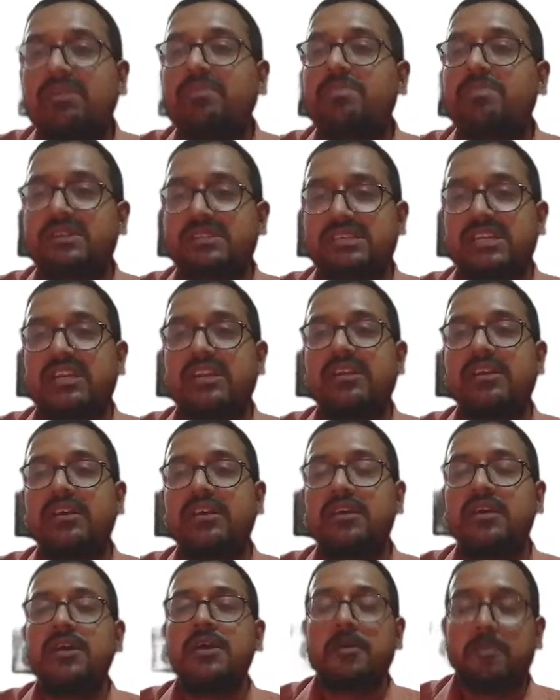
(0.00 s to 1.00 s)
7%,
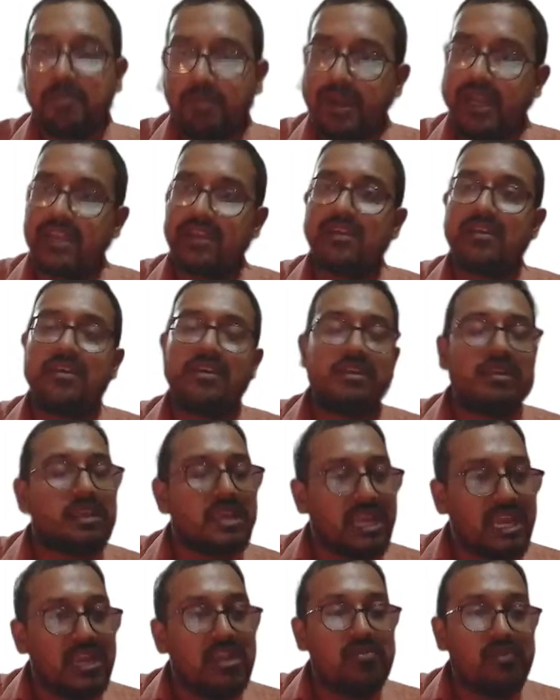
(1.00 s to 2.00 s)
but
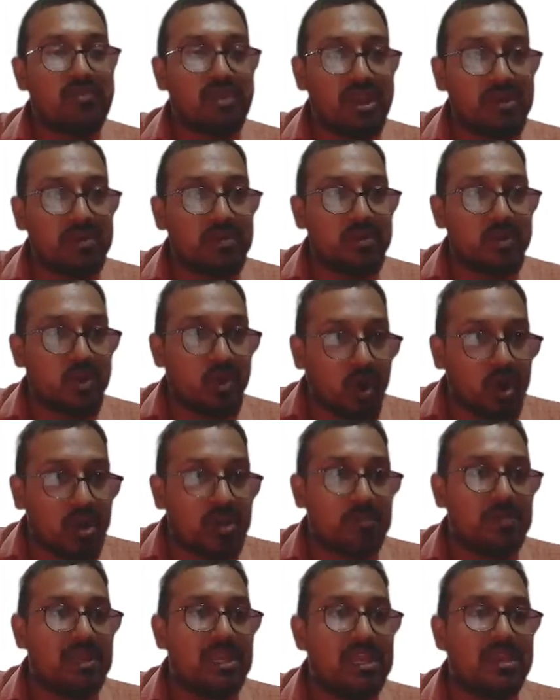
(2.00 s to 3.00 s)
it will
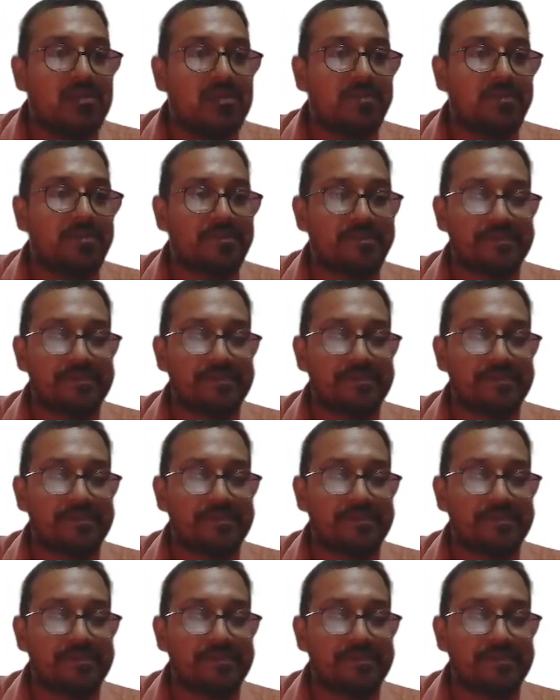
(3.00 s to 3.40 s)
not be,